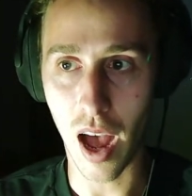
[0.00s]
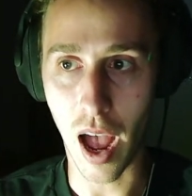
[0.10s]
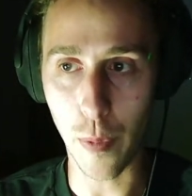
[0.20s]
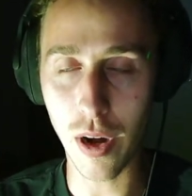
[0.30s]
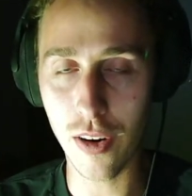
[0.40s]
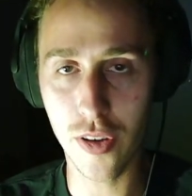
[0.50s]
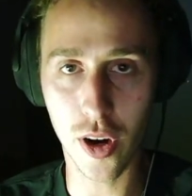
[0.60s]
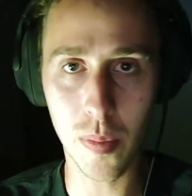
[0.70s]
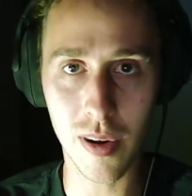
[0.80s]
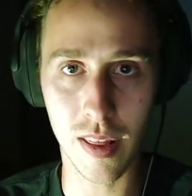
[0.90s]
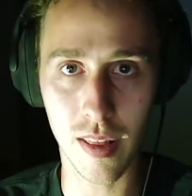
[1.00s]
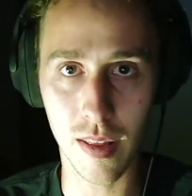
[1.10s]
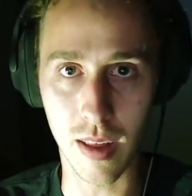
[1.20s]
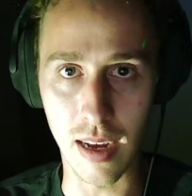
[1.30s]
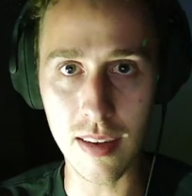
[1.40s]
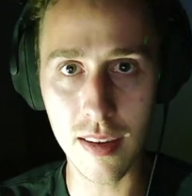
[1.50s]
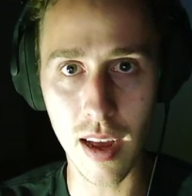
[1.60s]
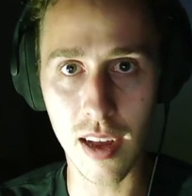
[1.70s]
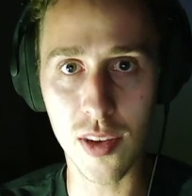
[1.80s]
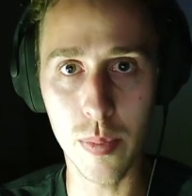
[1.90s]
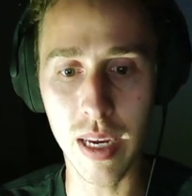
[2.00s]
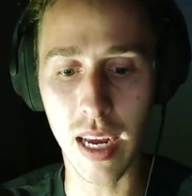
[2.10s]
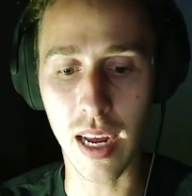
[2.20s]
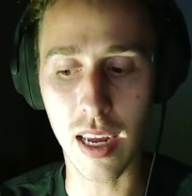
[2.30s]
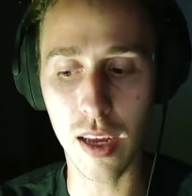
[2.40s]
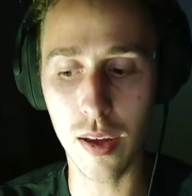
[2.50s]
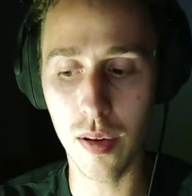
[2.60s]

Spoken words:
I would interpret this as being